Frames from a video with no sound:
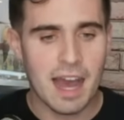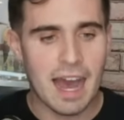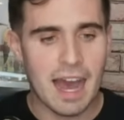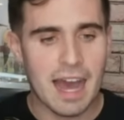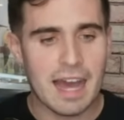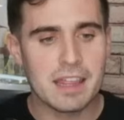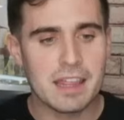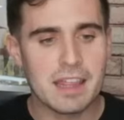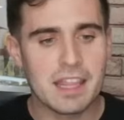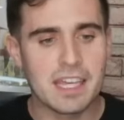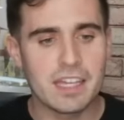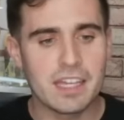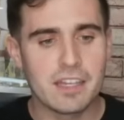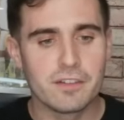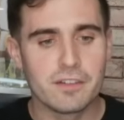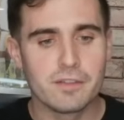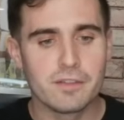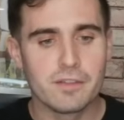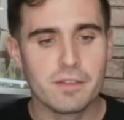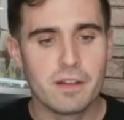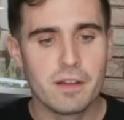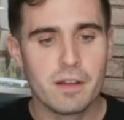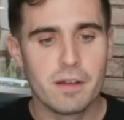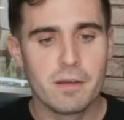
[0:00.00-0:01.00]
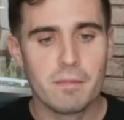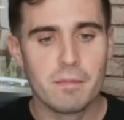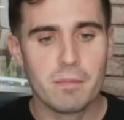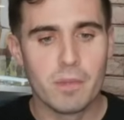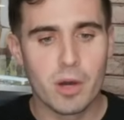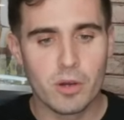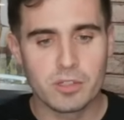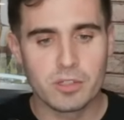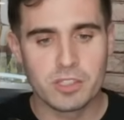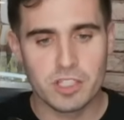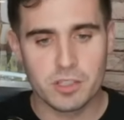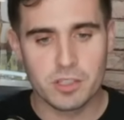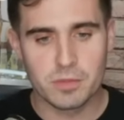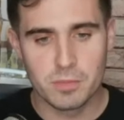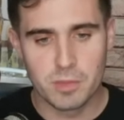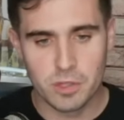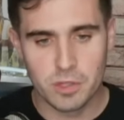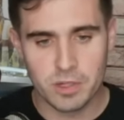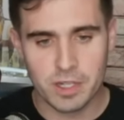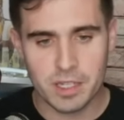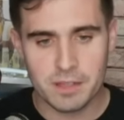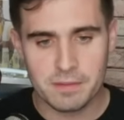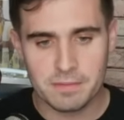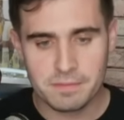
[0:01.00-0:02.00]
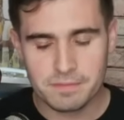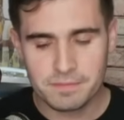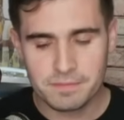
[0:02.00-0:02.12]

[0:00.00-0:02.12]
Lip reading: I think of Moses Moody,